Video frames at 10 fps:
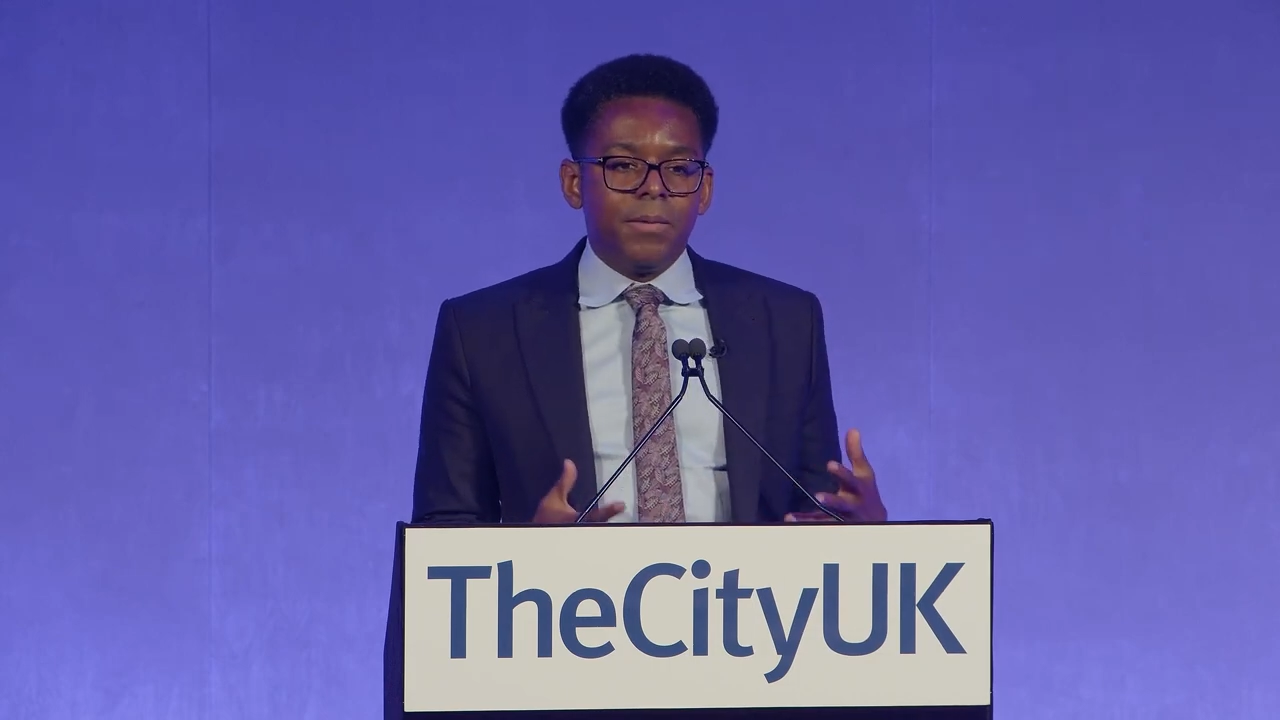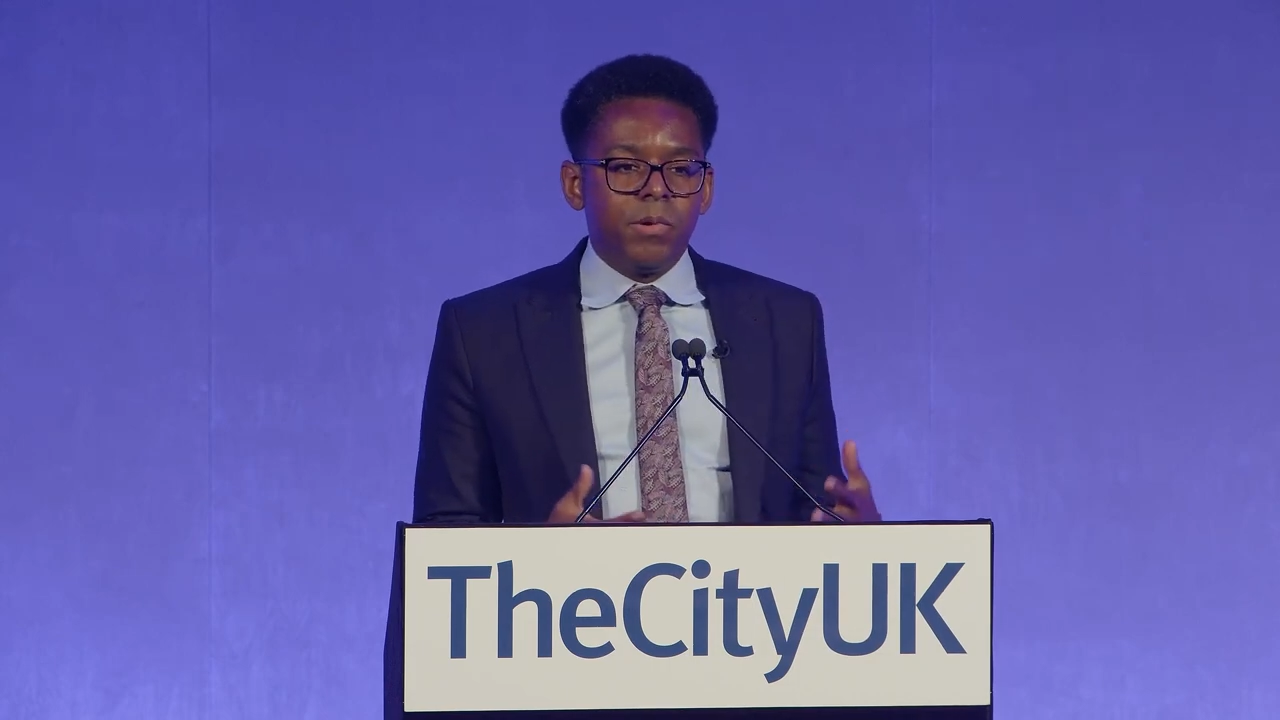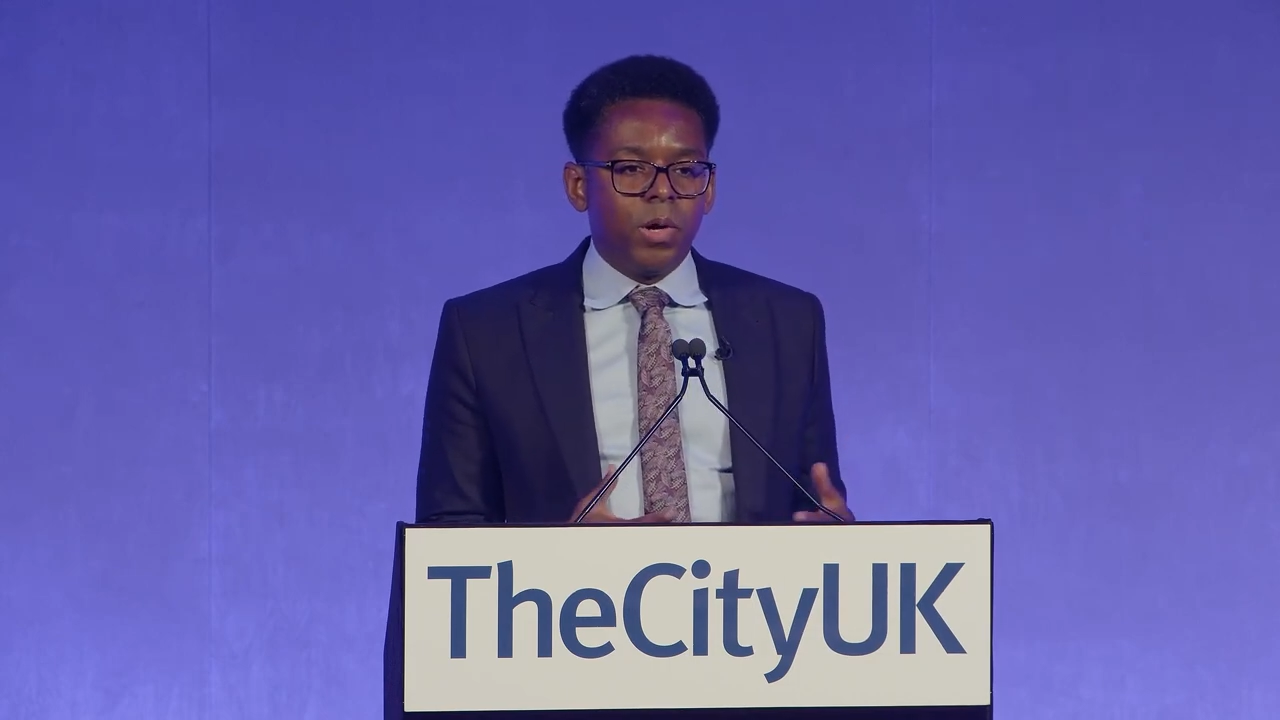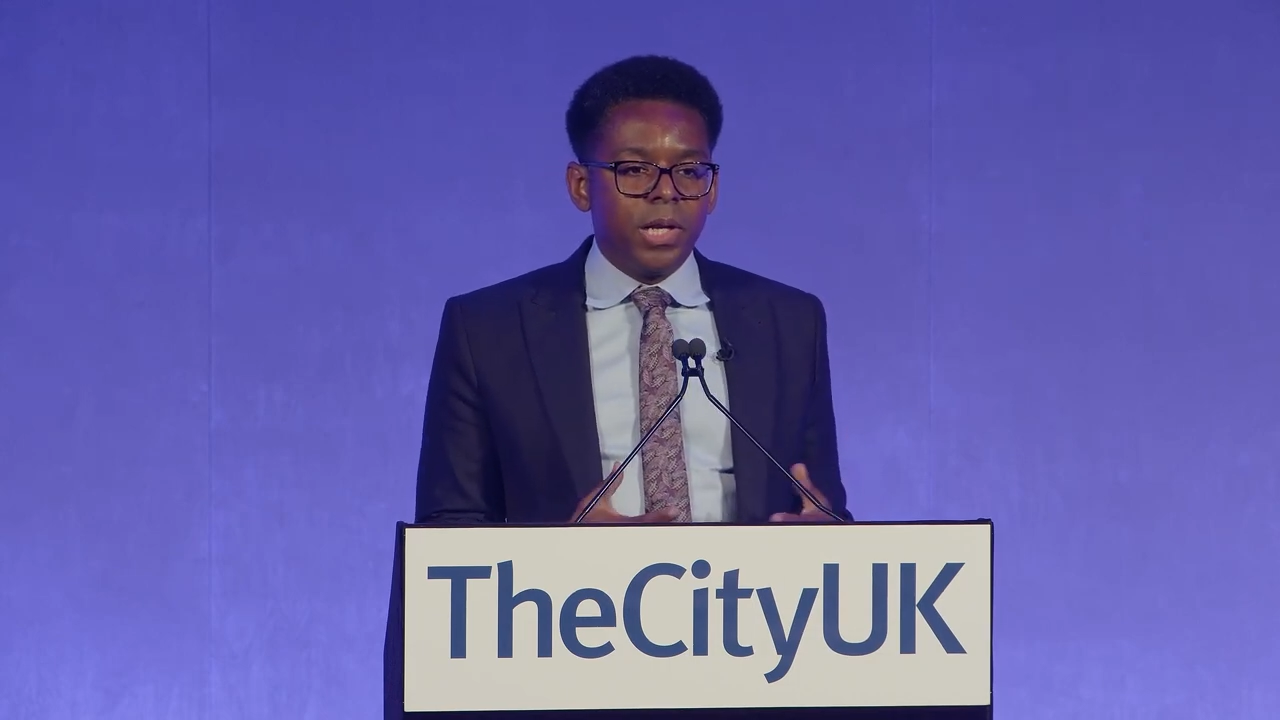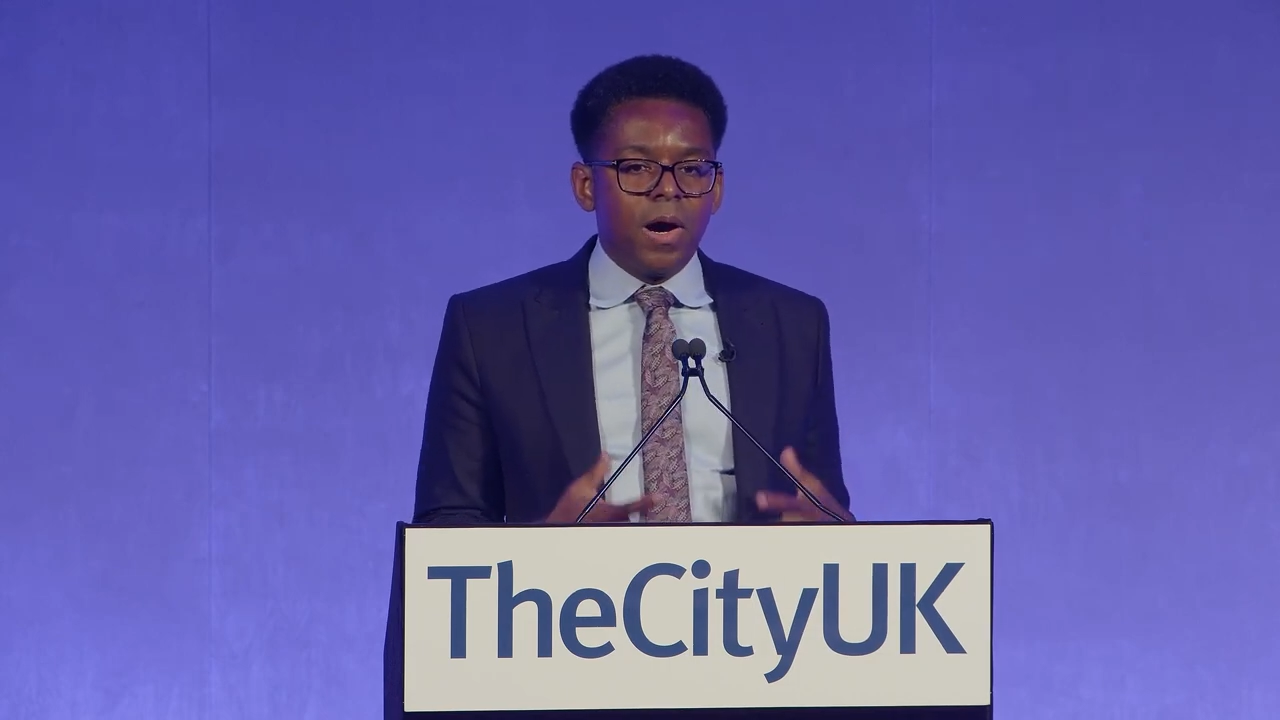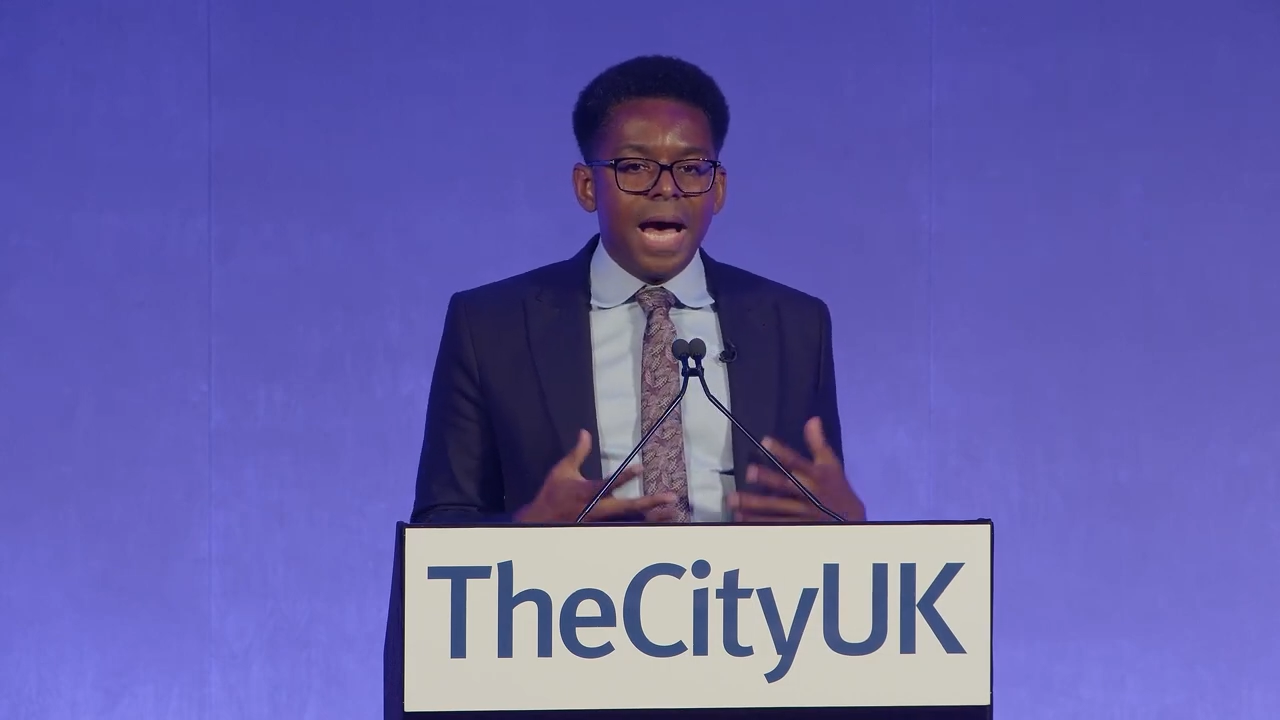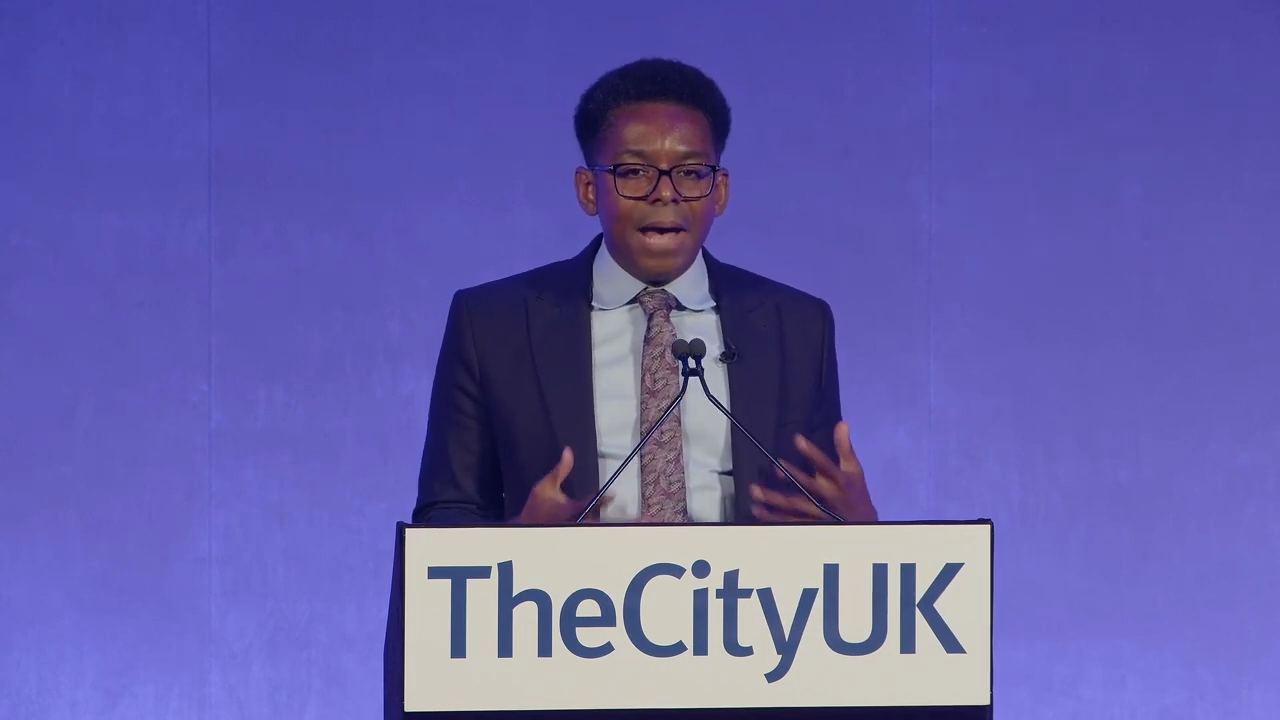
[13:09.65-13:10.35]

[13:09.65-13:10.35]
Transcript: we want our